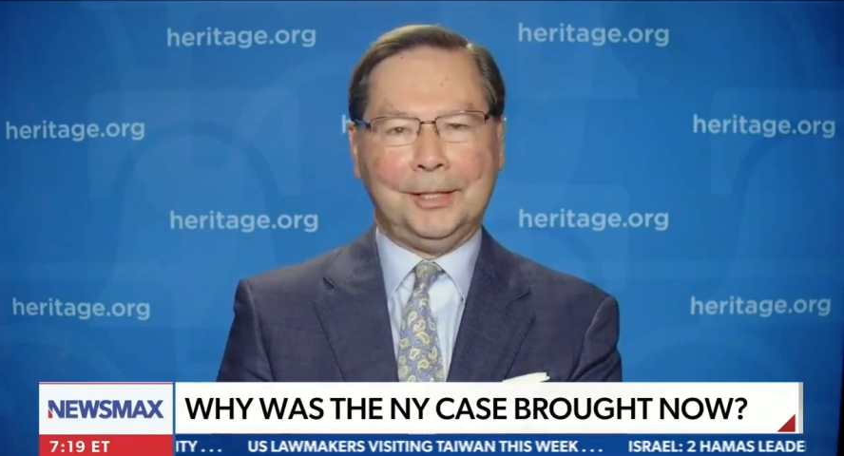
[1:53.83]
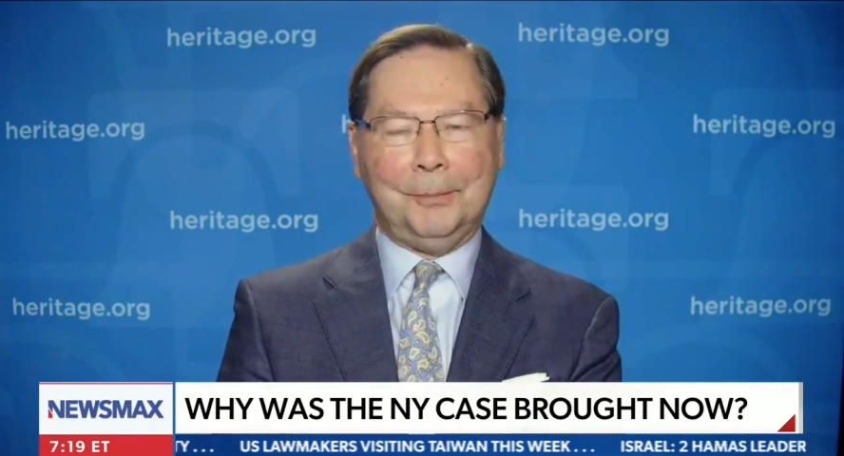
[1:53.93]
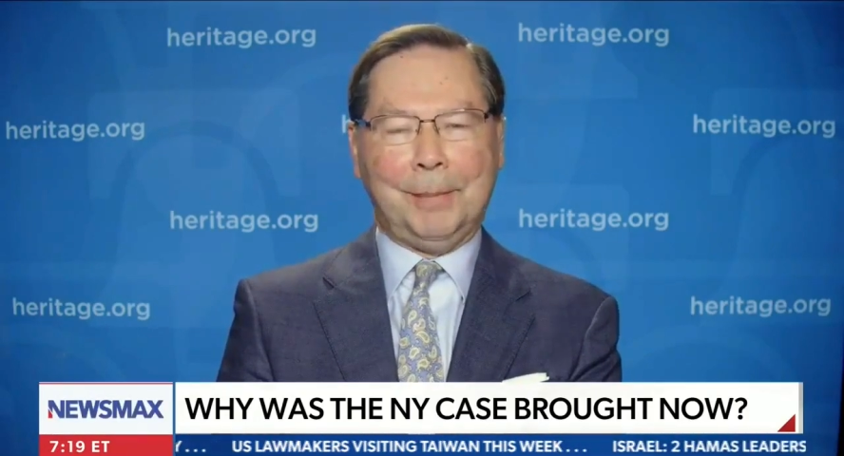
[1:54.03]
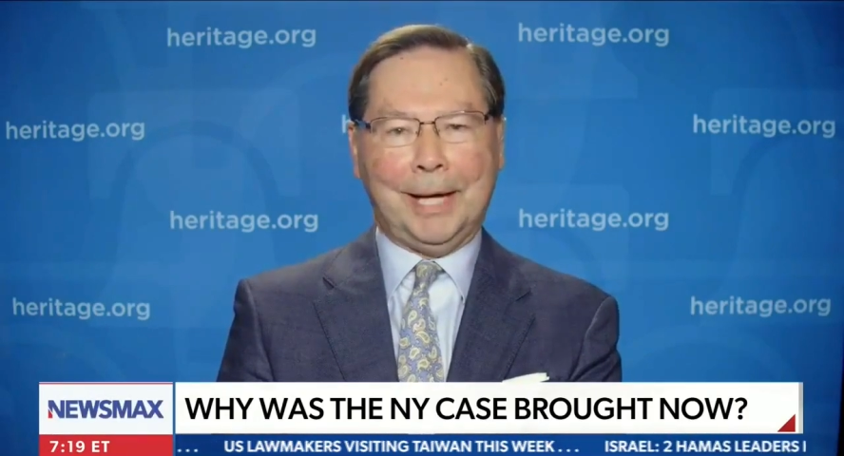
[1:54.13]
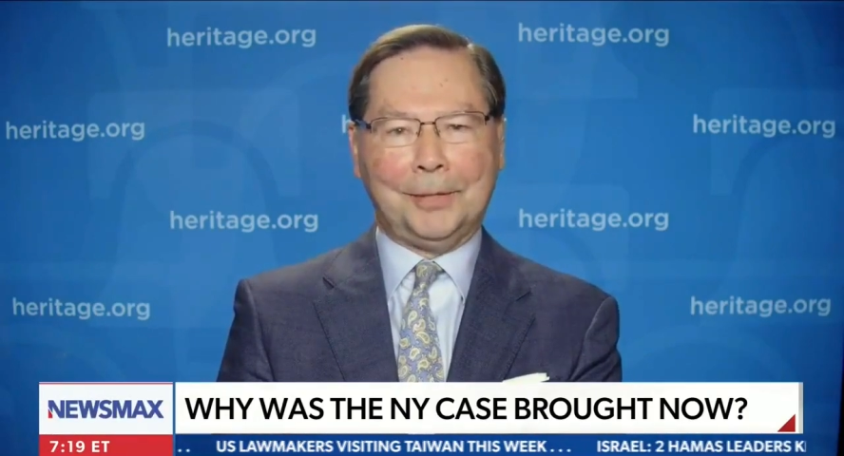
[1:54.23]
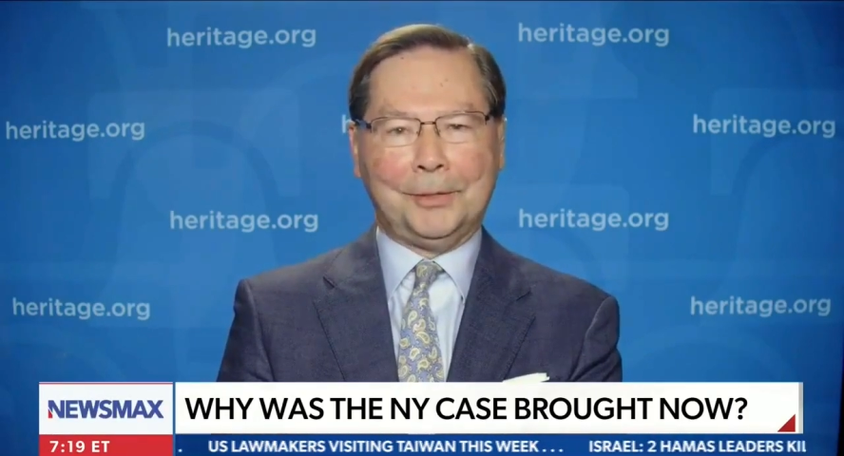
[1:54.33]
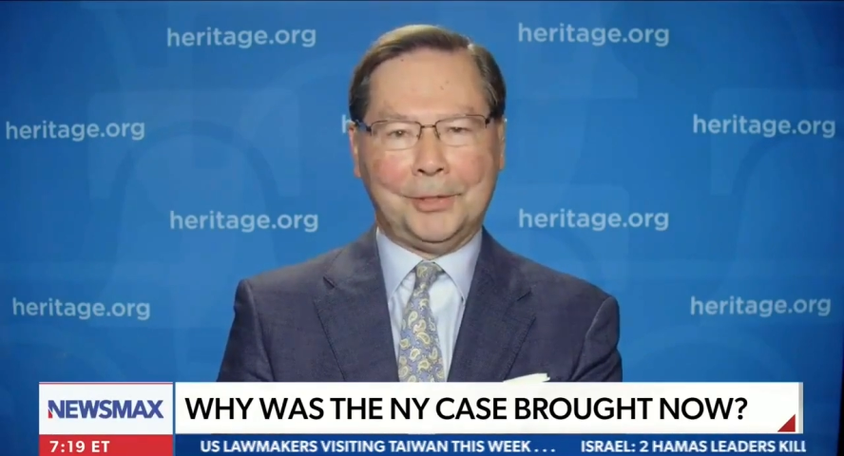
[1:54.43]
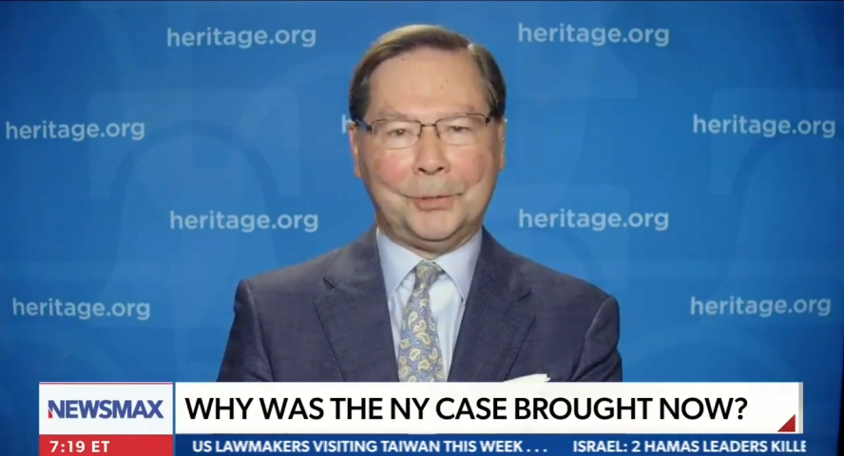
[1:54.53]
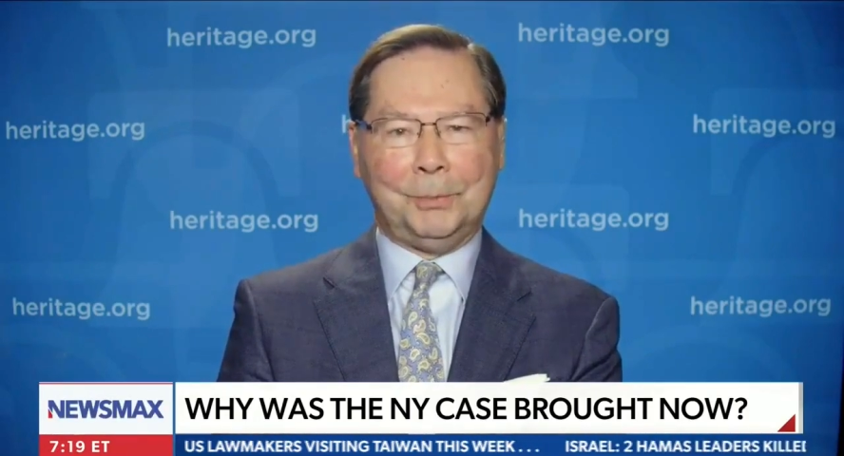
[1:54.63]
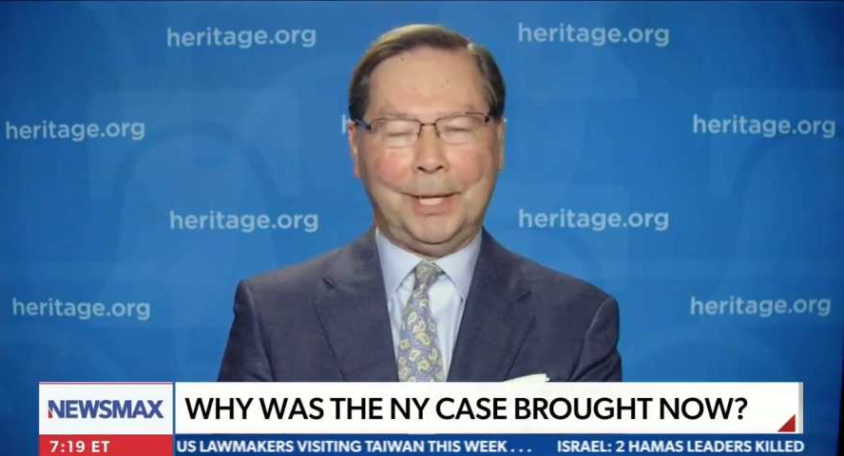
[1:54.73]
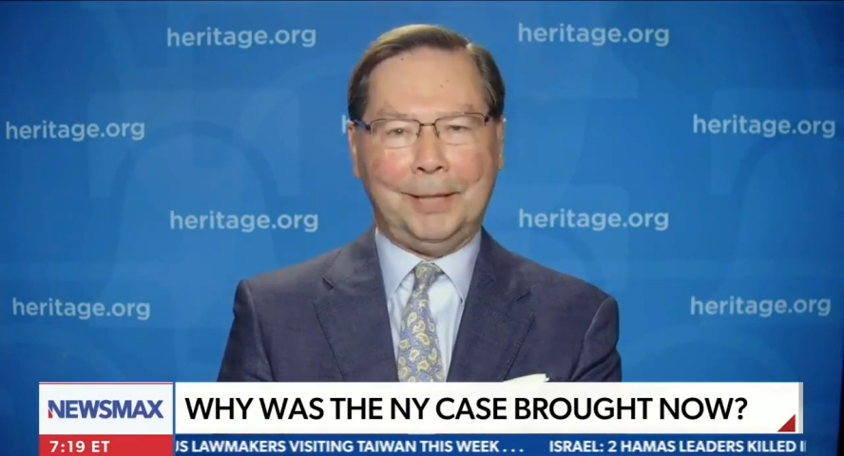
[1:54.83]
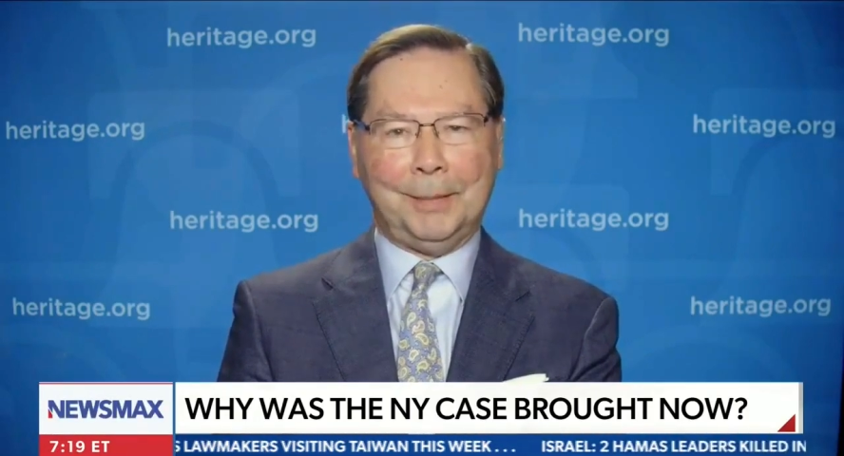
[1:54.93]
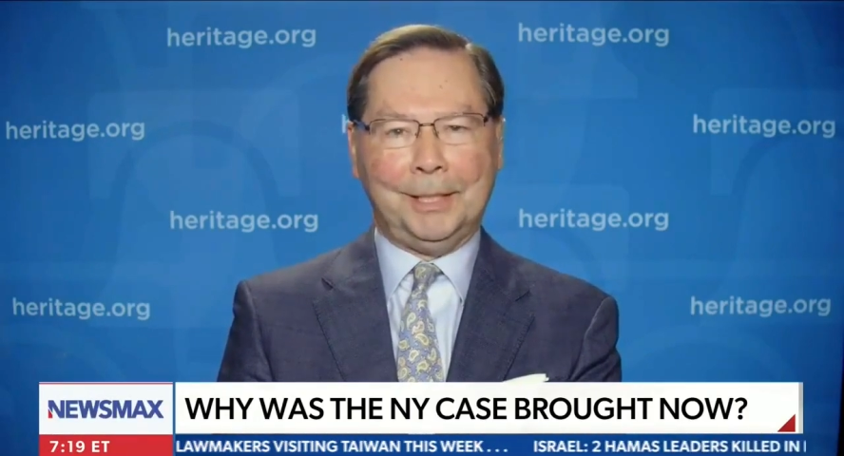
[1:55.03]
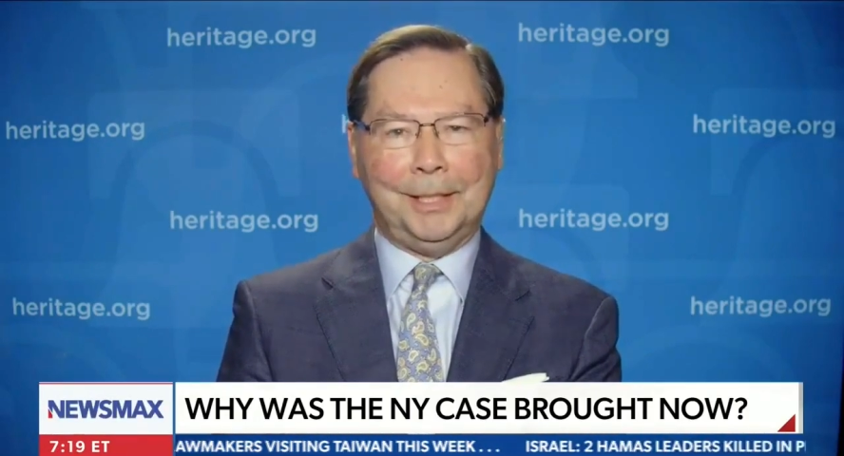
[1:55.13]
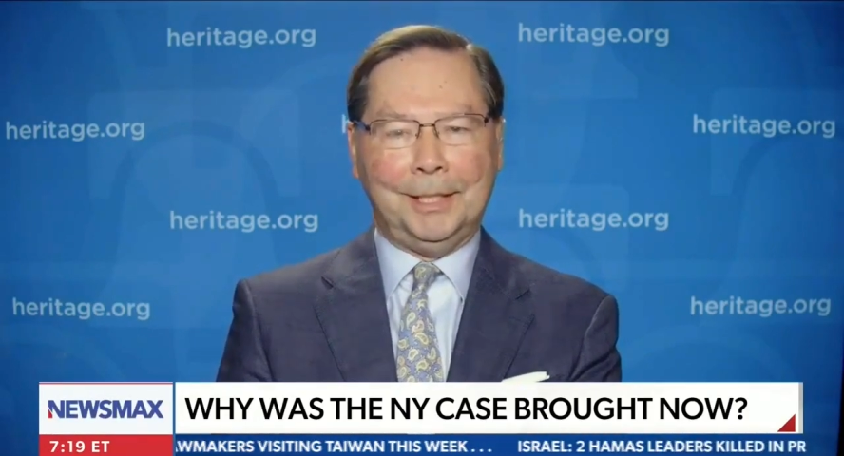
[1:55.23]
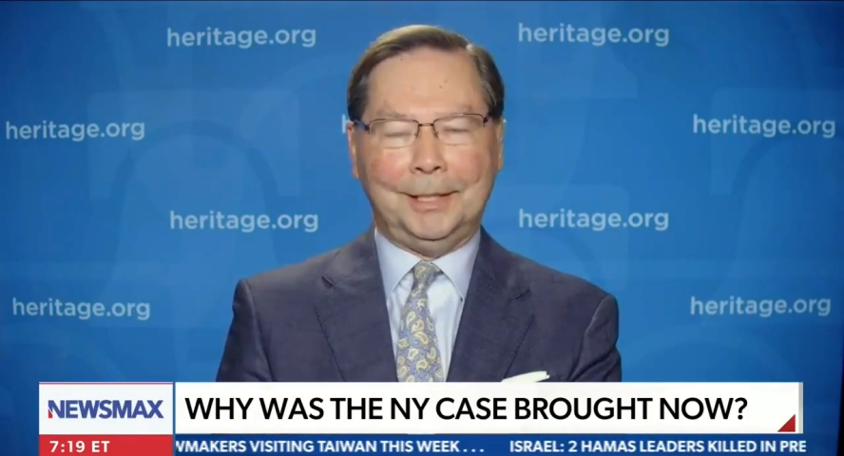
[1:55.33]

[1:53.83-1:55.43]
about this payment.